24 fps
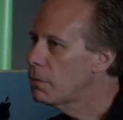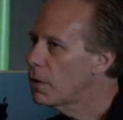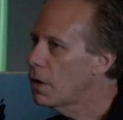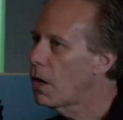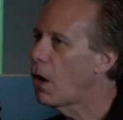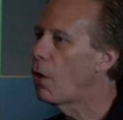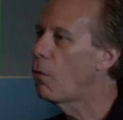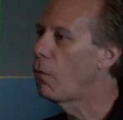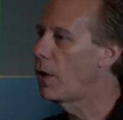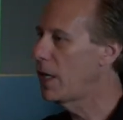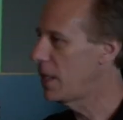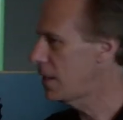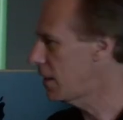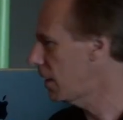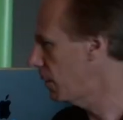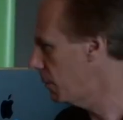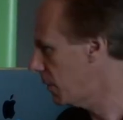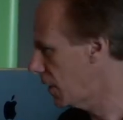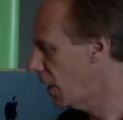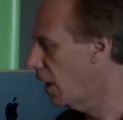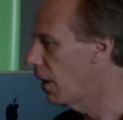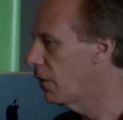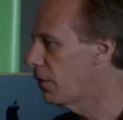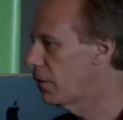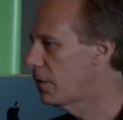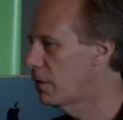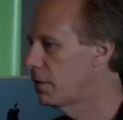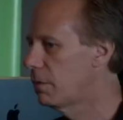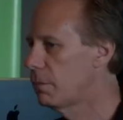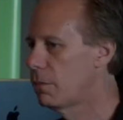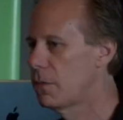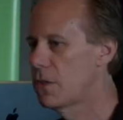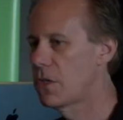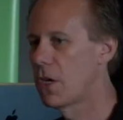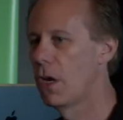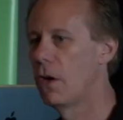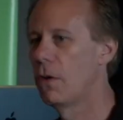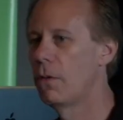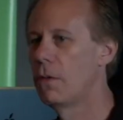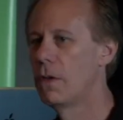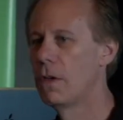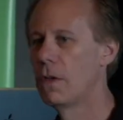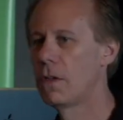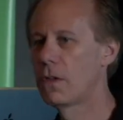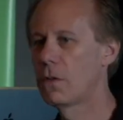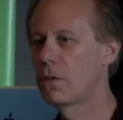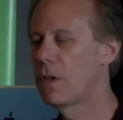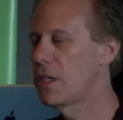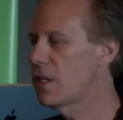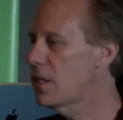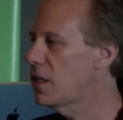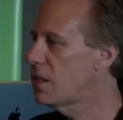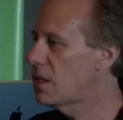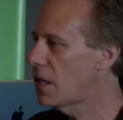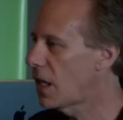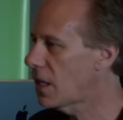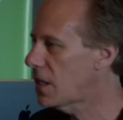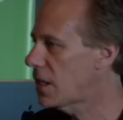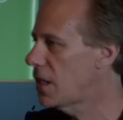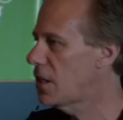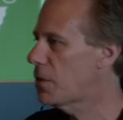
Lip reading: erase themselves. So the reason dust